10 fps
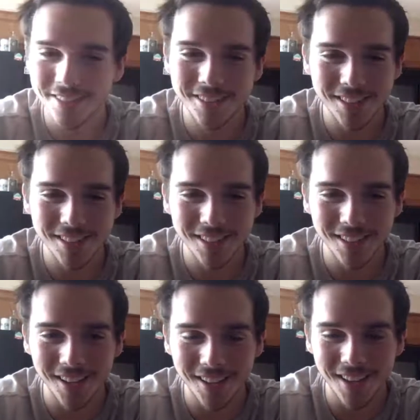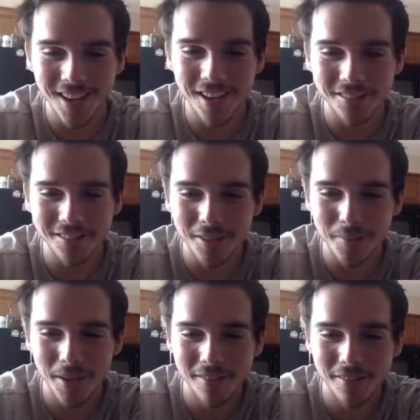you see like after
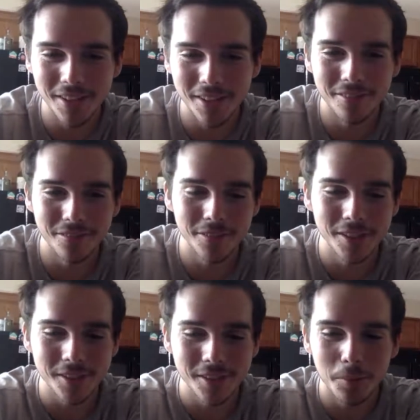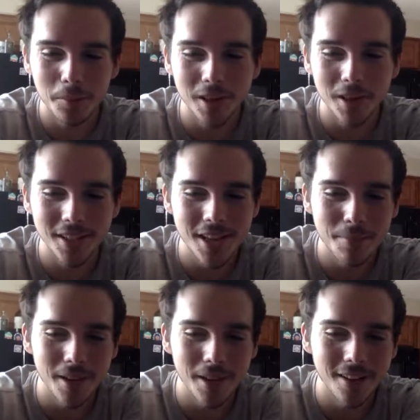Batman v Superman
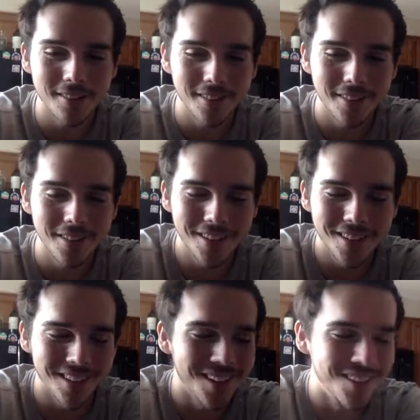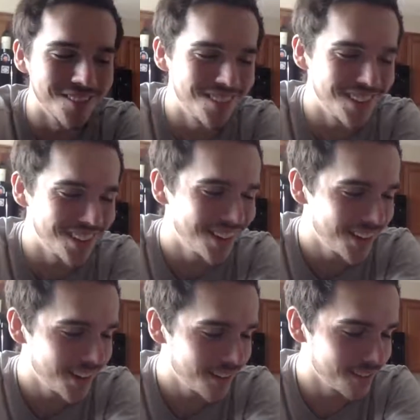came out?
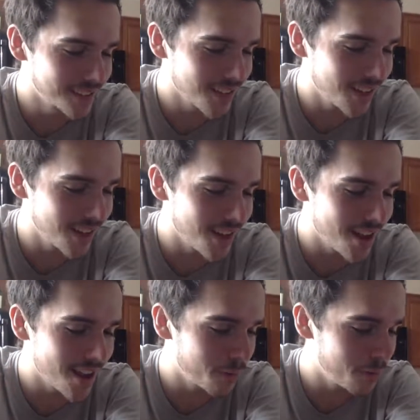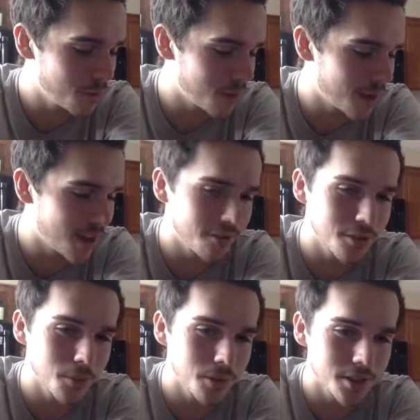It was like an interview
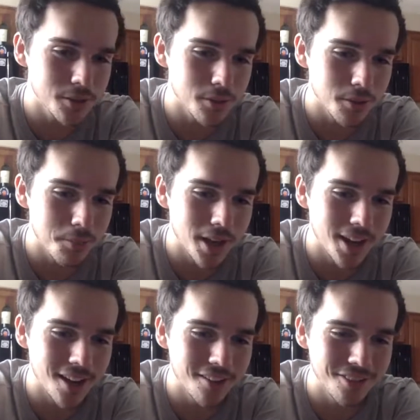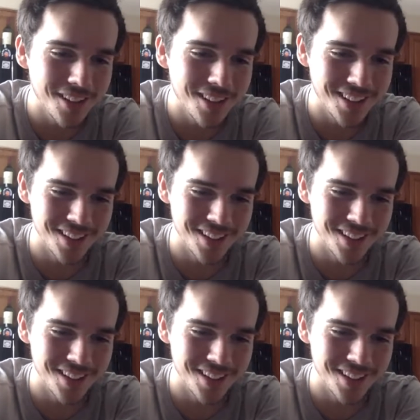afterwards with Ben Affleck,